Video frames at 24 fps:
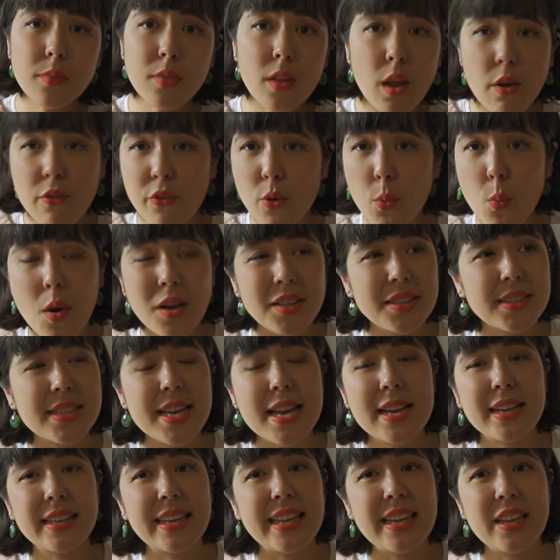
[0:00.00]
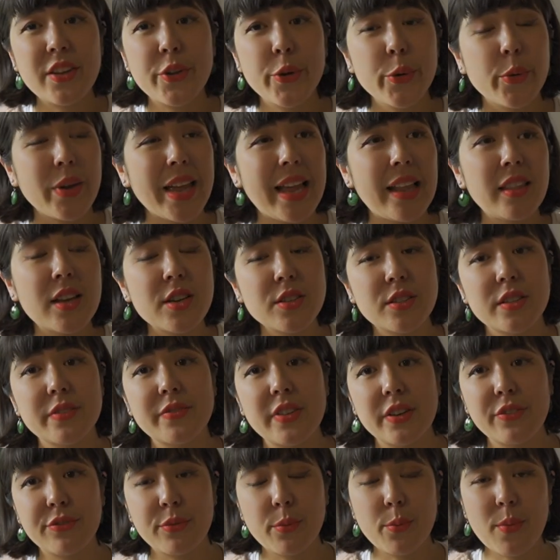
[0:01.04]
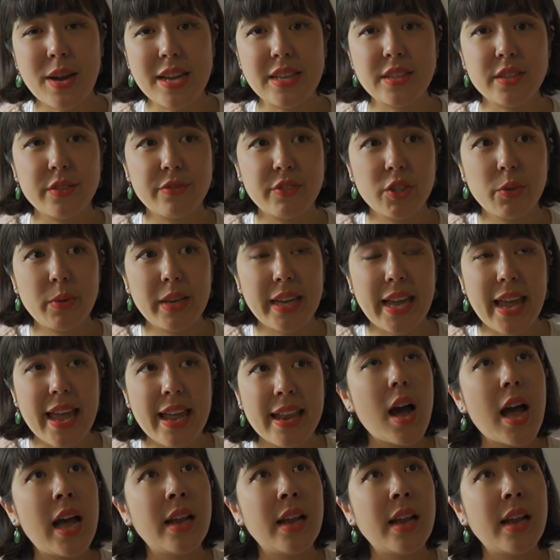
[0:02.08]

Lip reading: for one technique, you'll get loads of different ways of doing it.